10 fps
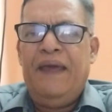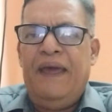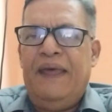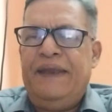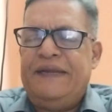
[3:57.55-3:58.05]

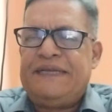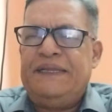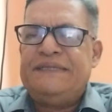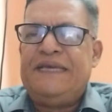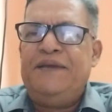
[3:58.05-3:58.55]
And it's
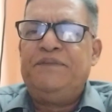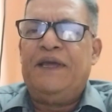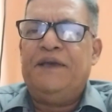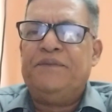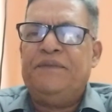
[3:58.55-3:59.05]
at the same
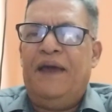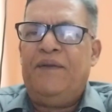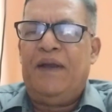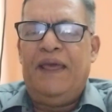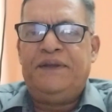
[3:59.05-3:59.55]
time, I
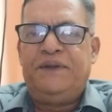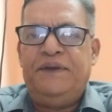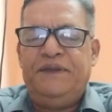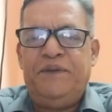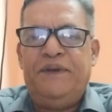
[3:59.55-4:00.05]
would like
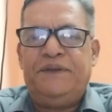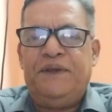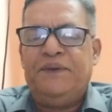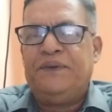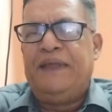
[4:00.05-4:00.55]
to intimate to you